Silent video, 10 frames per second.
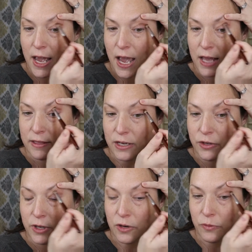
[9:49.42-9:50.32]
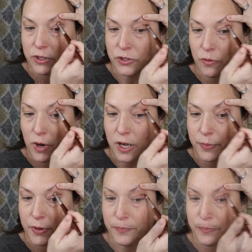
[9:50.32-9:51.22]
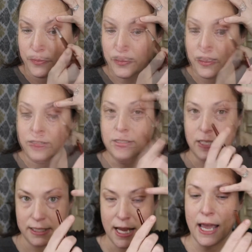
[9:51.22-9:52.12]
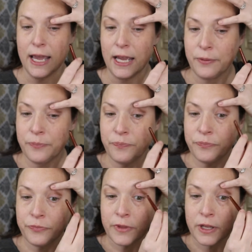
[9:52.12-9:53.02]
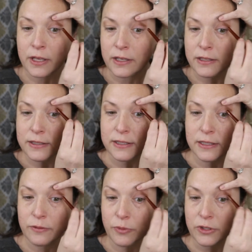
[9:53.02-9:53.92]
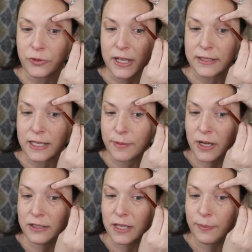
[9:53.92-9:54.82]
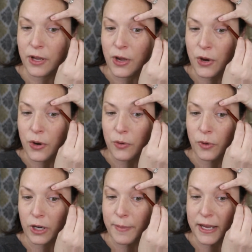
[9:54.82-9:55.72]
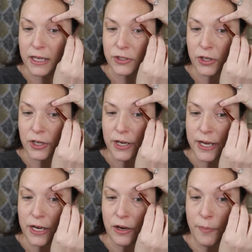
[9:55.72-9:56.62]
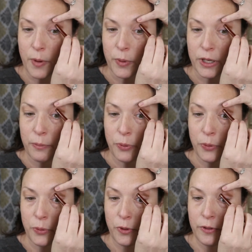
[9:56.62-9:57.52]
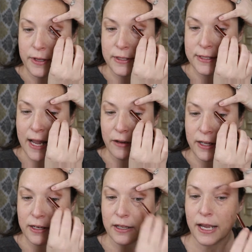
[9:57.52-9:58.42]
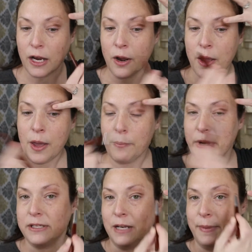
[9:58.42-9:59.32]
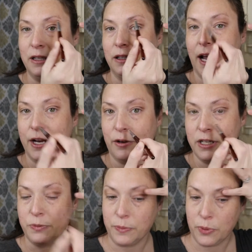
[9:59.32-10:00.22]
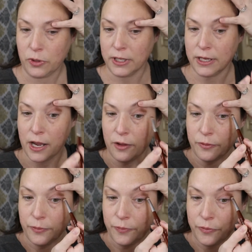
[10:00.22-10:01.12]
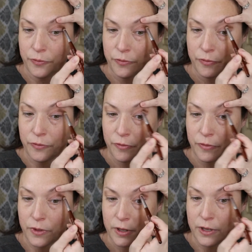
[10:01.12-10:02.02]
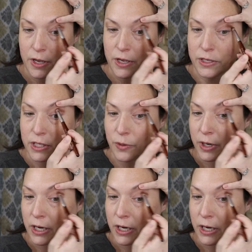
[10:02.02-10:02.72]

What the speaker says: And then you can windshield wiper. Today, we're doing that same concept. We're gonna make it darker here, but we're gonna pull this down into there, but it's gonna be lighter as we pull it down. So we're